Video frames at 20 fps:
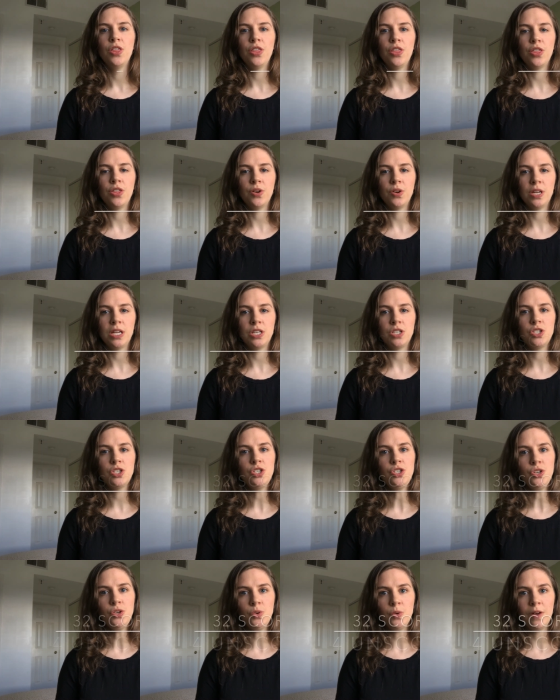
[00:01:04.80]

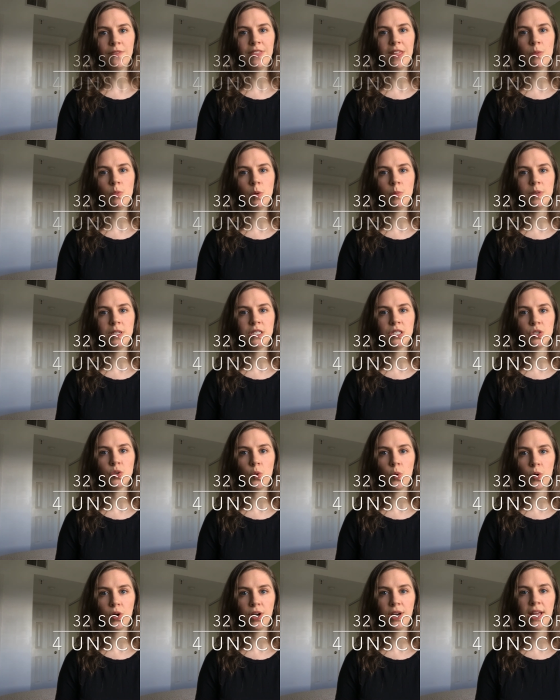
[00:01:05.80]
32 of them will be
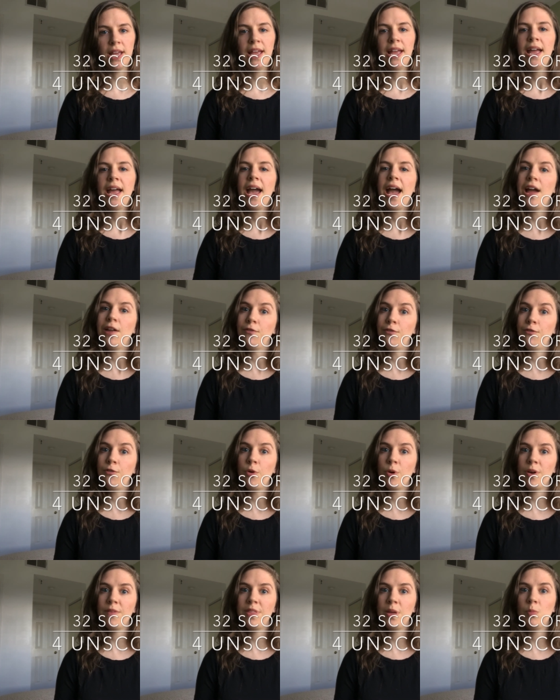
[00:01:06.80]
scored and
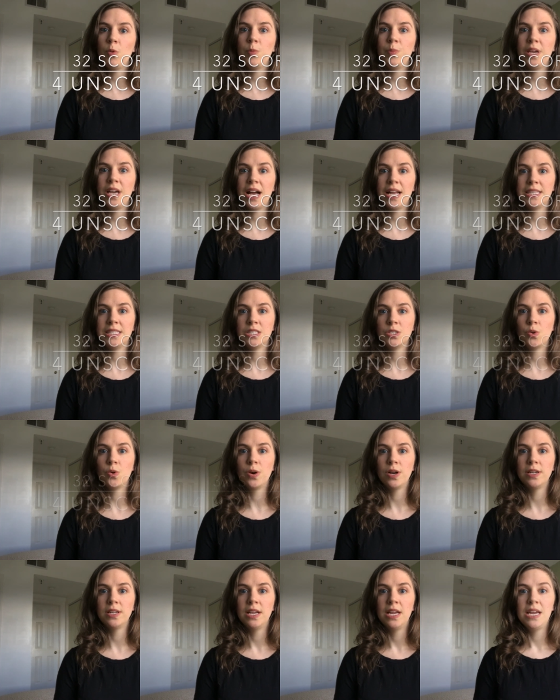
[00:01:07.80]
four of them will be unscored.